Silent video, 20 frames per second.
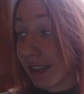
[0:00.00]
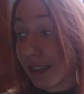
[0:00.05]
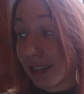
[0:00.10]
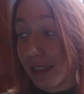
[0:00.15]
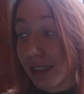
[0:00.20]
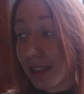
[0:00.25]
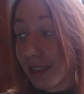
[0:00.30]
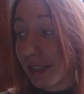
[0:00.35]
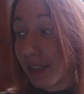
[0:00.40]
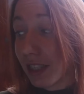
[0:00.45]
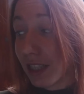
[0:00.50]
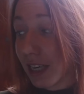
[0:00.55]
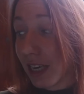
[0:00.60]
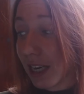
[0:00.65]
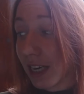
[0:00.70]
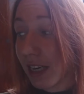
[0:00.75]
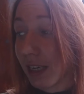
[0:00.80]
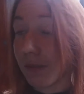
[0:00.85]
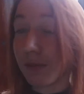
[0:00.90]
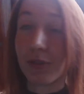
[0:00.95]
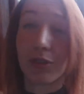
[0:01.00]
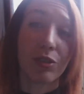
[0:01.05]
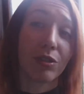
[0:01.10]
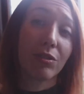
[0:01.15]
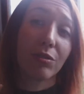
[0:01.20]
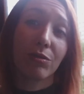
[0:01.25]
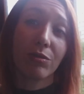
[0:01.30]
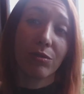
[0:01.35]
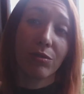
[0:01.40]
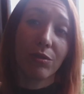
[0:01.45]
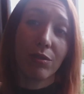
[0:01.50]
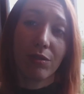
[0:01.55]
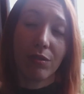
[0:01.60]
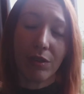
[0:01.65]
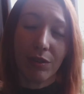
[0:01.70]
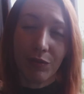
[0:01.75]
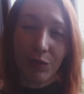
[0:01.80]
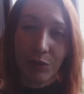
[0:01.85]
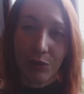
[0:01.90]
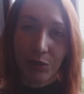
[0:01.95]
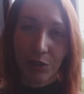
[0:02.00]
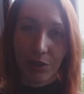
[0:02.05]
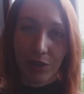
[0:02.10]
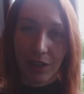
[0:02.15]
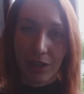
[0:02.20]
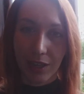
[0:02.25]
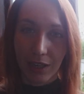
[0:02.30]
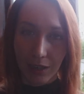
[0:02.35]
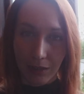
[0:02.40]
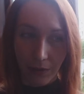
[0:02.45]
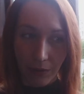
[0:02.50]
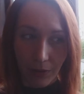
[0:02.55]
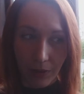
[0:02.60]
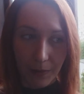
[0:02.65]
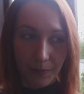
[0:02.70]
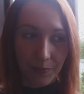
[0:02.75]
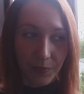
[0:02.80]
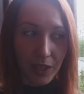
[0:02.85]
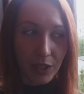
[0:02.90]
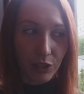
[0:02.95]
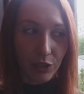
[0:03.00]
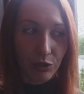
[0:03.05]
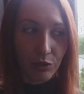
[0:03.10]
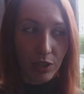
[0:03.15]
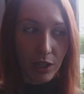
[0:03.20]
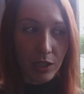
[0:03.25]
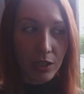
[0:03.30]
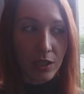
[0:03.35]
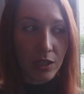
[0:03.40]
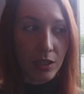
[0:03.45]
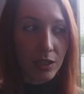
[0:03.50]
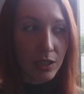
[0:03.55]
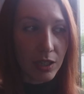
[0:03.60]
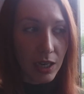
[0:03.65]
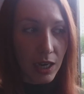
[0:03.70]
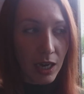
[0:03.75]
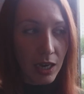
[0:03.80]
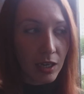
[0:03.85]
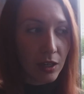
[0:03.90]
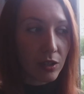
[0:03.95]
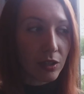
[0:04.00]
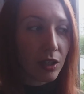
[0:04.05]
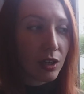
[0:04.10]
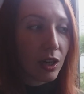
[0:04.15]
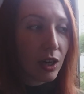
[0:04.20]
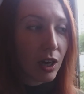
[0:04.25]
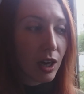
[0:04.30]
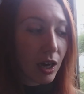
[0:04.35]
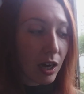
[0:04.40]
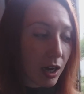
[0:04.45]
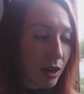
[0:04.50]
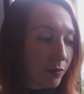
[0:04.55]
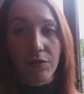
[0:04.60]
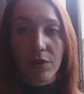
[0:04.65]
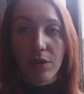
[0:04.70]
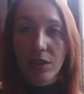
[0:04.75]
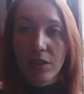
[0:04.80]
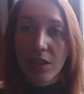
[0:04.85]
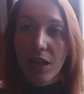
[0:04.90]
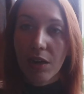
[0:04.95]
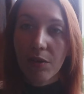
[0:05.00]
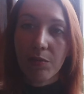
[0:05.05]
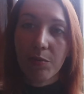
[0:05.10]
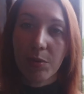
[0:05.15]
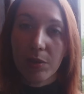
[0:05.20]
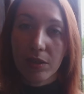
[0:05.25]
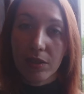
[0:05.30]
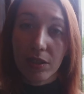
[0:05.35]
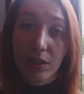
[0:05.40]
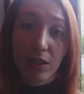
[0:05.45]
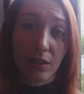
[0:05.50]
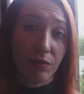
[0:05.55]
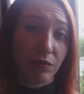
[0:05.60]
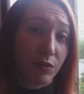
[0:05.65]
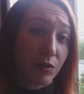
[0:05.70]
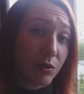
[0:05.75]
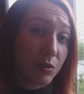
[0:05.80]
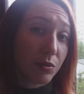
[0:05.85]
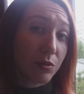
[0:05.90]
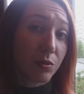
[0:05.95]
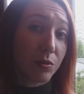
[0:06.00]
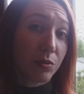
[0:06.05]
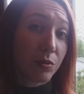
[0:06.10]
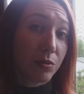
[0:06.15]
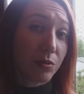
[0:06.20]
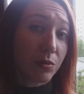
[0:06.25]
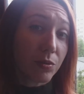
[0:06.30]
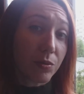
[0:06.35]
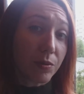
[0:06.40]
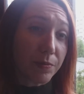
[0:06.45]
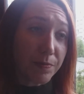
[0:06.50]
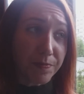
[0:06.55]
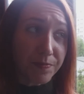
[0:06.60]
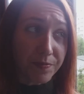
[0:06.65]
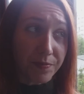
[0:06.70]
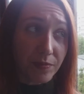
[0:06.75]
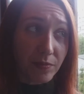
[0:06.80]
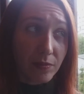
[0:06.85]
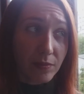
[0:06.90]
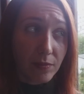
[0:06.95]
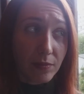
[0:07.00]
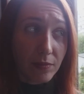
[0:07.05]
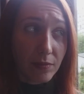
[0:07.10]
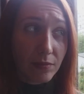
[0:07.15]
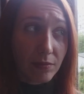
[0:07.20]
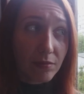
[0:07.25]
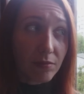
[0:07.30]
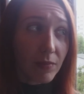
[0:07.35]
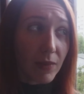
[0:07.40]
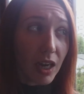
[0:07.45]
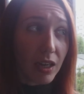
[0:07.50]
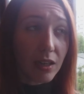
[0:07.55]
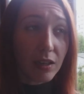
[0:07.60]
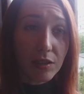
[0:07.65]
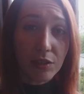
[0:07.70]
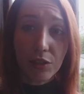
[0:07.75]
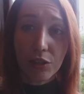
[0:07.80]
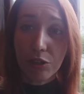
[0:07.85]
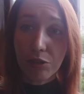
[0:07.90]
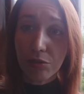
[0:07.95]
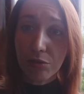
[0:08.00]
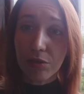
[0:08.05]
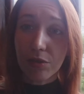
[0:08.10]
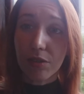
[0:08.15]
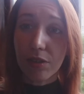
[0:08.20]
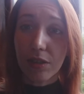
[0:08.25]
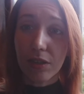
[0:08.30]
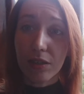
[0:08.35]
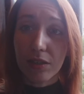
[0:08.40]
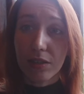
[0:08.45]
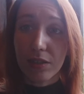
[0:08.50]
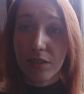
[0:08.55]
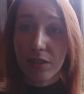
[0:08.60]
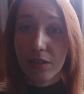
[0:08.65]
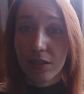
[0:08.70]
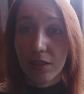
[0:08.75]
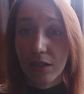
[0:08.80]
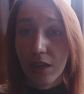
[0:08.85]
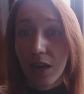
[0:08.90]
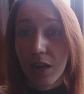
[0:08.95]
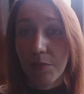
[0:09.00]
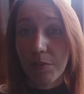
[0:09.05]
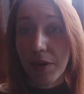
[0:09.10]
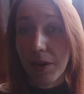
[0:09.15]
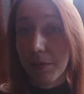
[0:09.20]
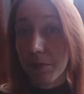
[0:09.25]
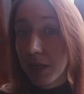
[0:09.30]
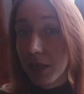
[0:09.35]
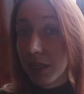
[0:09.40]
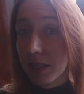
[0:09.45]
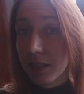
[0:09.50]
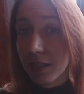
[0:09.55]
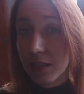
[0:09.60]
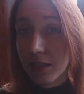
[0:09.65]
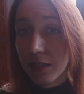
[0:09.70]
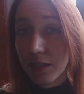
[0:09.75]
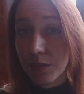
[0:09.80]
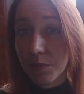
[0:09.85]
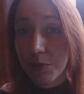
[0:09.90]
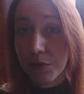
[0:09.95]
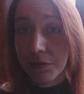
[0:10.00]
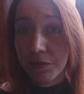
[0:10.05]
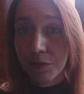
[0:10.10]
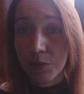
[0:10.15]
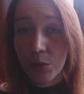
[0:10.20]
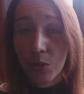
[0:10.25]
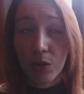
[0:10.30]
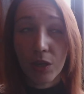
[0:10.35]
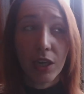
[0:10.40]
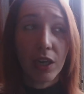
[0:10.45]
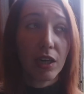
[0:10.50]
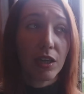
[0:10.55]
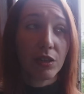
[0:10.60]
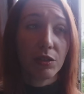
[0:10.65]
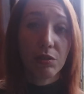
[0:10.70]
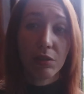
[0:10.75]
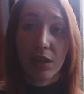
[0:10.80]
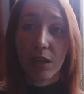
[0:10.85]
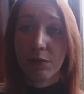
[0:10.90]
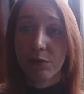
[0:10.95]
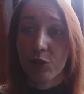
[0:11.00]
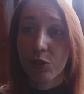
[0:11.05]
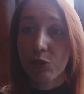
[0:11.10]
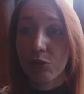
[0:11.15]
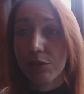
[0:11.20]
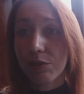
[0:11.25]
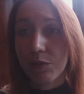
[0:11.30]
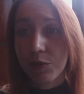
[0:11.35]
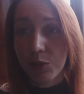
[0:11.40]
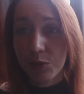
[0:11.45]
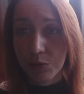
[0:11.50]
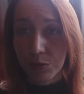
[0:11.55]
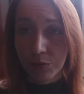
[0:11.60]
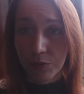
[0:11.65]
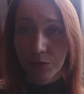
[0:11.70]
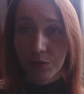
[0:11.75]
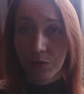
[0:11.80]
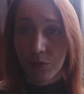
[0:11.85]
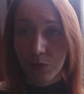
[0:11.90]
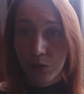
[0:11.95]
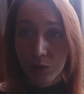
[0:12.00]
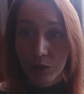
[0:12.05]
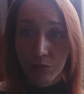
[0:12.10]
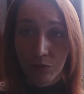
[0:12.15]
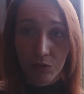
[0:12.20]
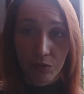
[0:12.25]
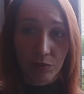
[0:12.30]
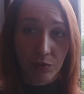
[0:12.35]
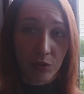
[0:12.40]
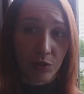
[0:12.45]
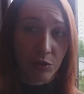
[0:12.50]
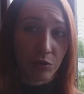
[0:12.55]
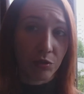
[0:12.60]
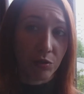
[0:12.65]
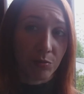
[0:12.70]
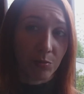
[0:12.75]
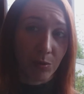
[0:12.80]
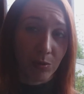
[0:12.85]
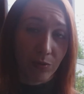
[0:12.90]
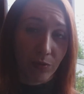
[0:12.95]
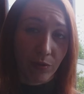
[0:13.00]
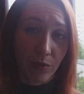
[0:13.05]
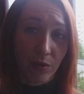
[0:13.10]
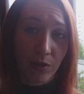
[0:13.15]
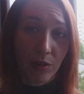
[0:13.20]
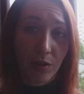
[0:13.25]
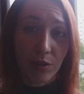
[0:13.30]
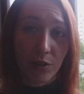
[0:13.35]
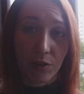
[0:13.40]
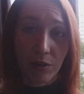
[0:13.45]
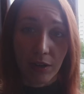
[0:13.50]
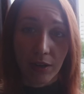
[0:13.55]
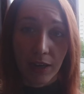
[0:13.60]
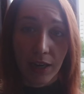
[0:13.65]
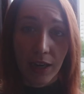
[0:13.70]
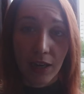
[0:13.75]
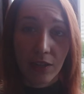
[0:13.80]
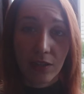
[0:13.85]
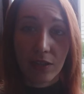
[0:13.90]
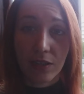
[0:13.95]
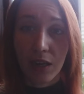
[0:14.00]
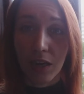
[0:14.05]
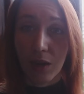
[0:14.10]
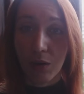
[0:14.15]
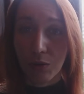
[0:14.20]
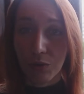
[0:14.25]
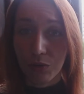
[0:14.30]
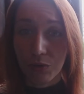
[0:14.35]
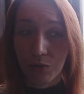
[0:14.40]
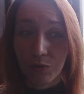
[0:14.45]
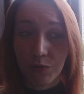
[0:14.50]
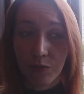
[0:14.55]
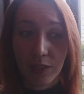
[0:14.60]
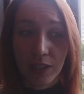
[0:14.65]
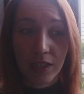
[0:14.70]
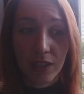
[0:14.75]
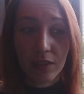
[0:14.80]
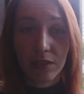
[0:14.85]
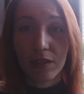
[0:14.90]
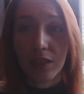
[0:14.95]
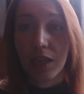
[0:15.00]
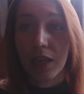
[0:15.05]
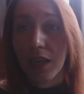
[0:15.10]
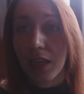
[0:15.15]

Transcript: it's a time to review your health, to understand. For example, if you took some medicines before, you have to review what you were doing before, your health, how you feel,